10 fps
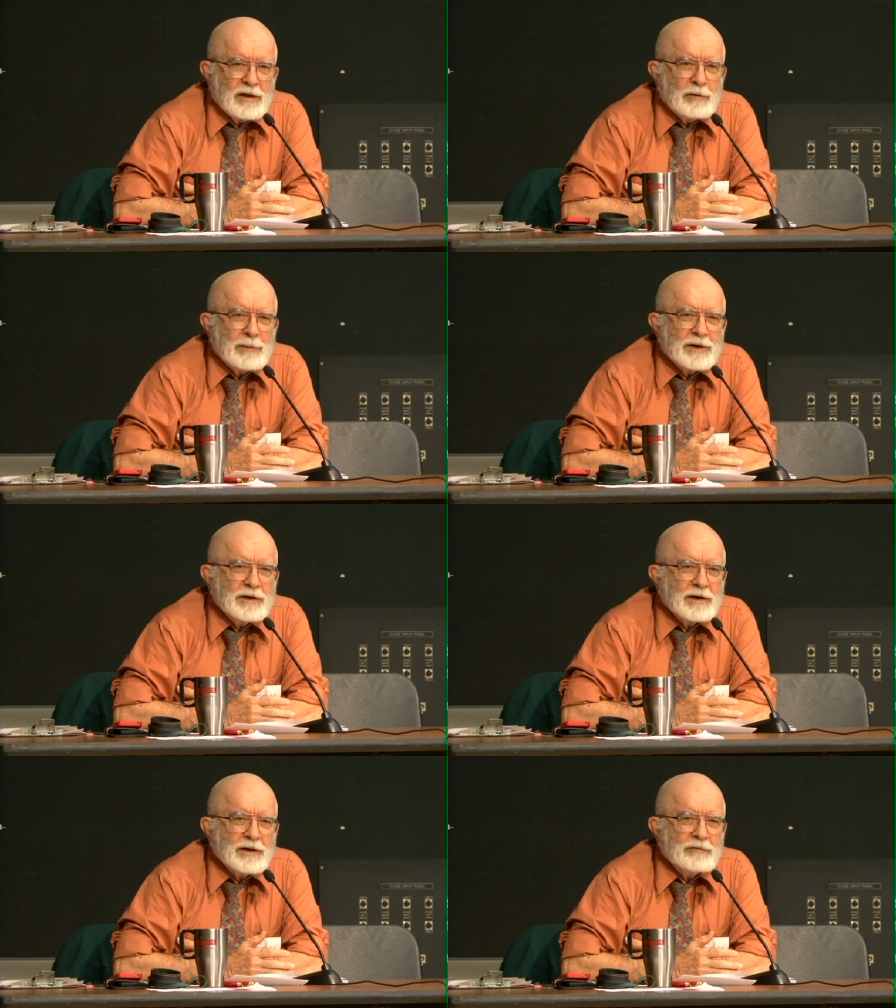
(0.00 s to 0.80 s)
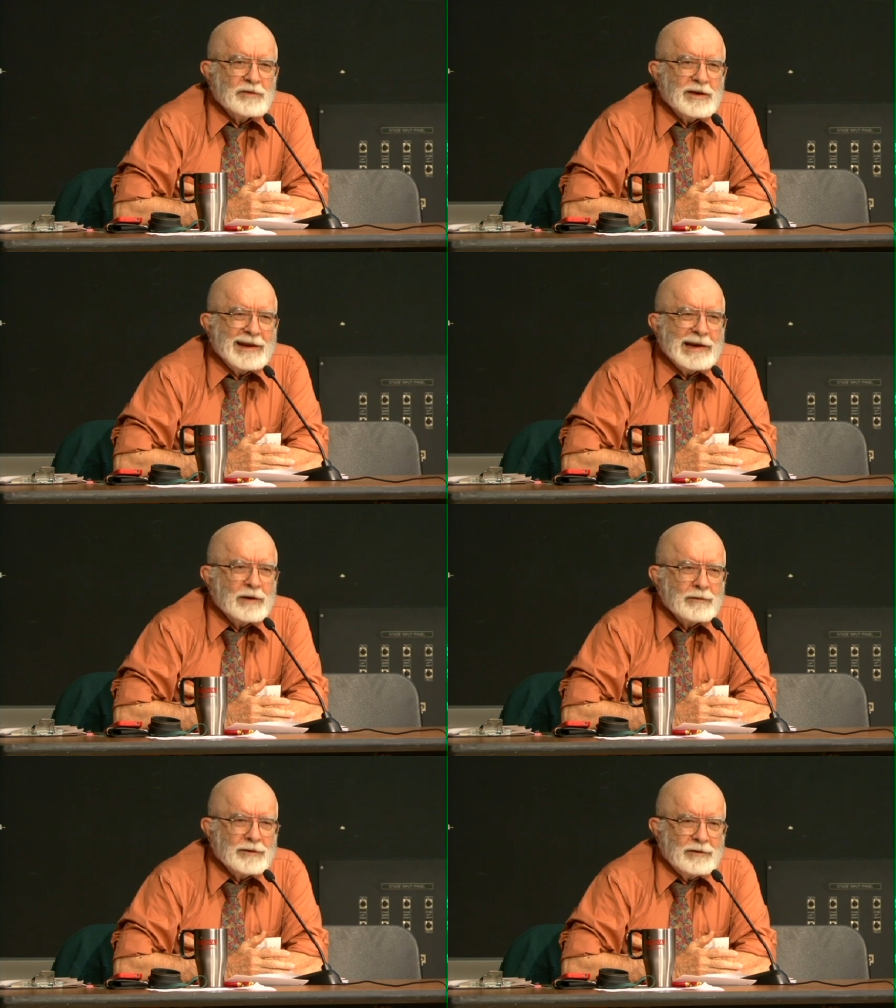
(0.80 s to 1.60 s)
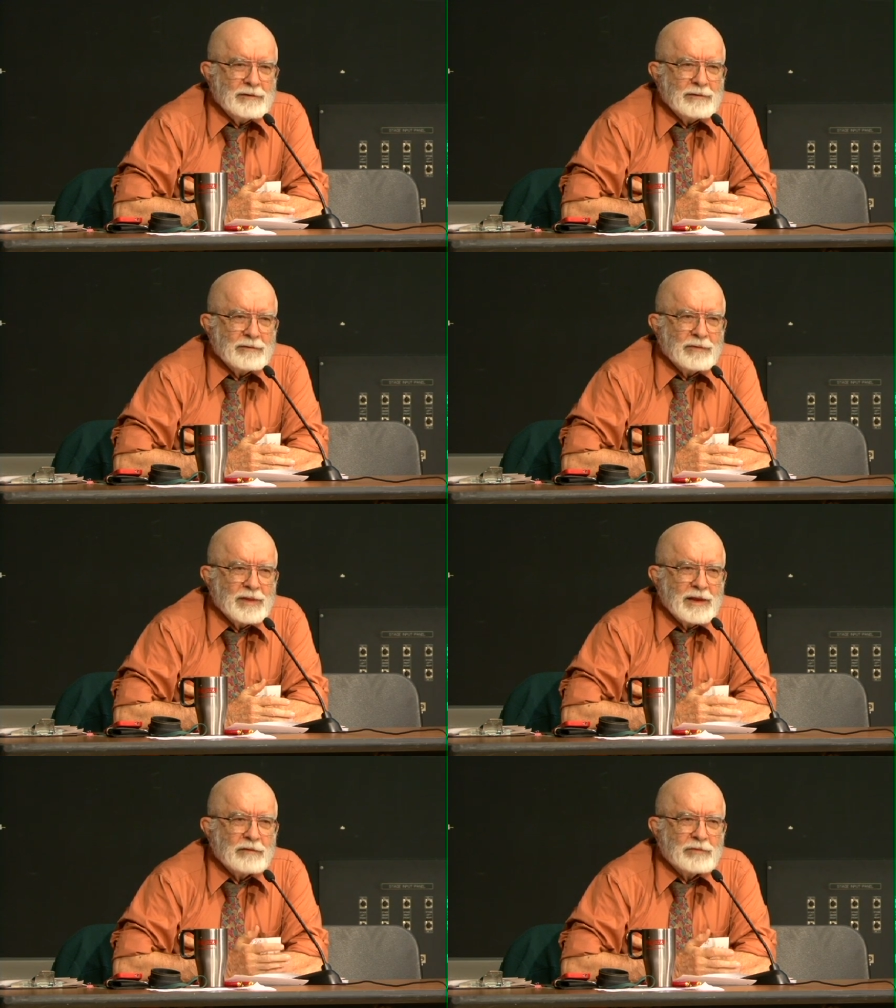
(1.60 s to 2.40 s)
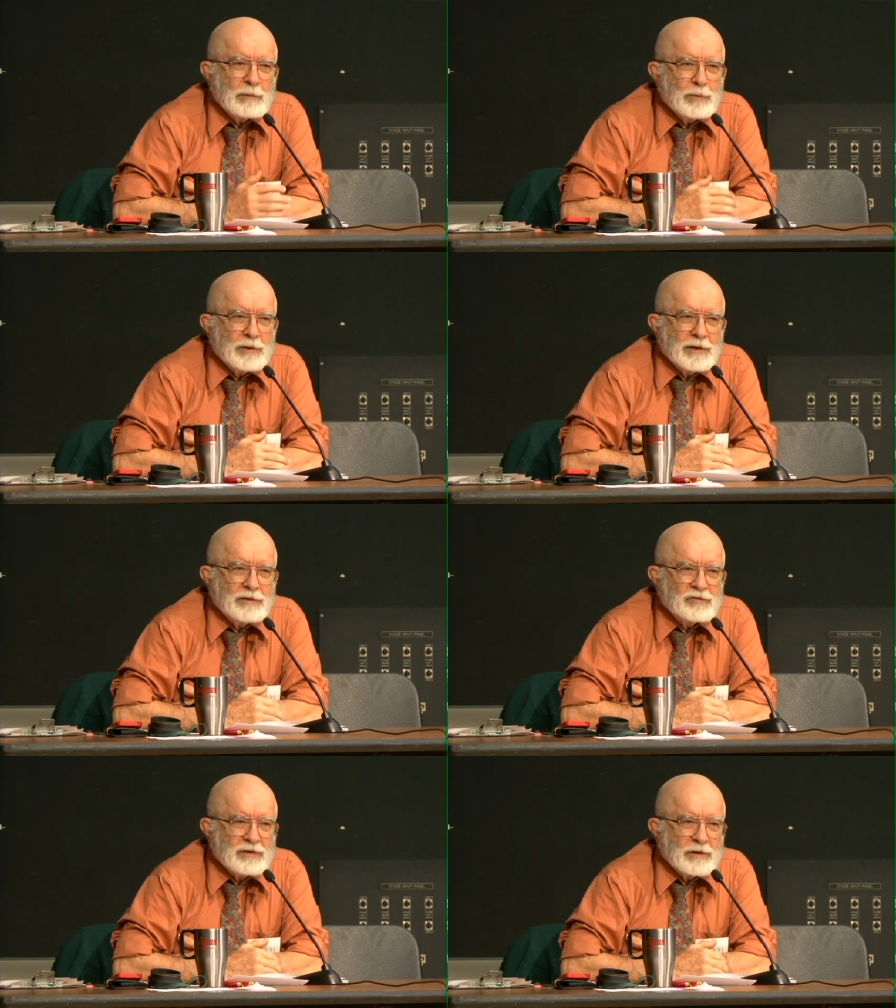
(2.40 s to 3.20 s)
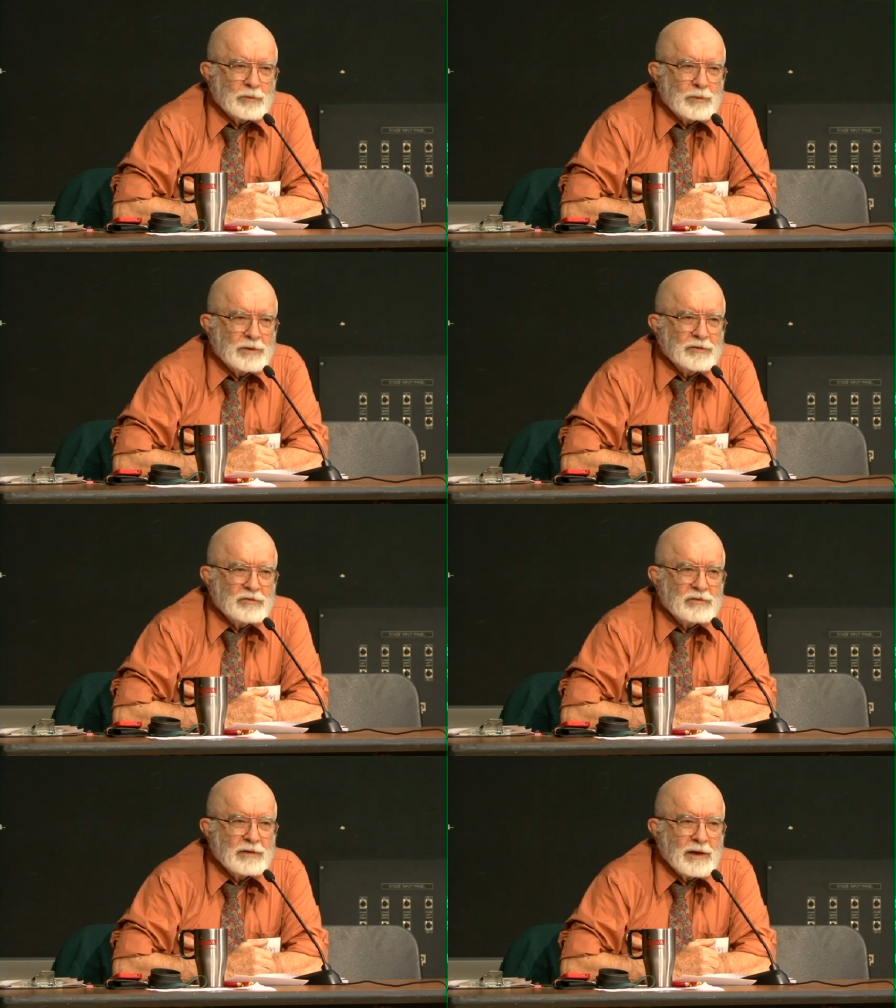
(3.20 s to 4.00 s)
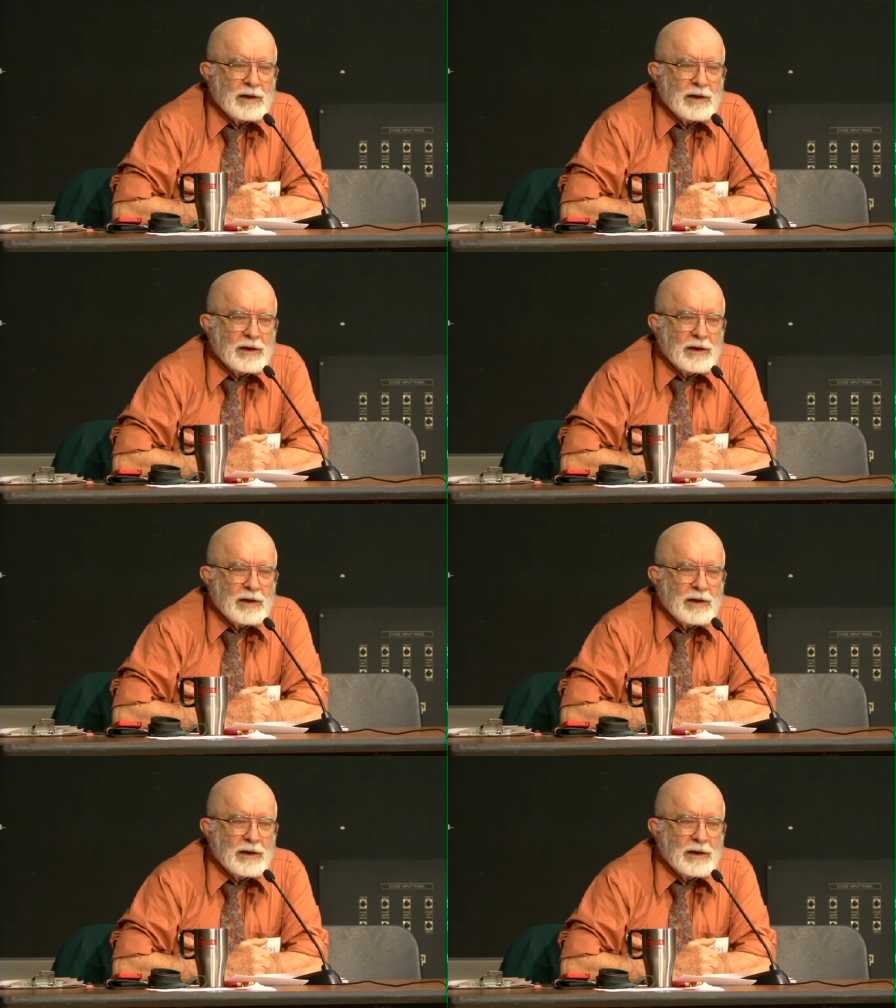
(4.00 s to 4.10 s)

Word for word: You might not even hear it if they put in sound walls,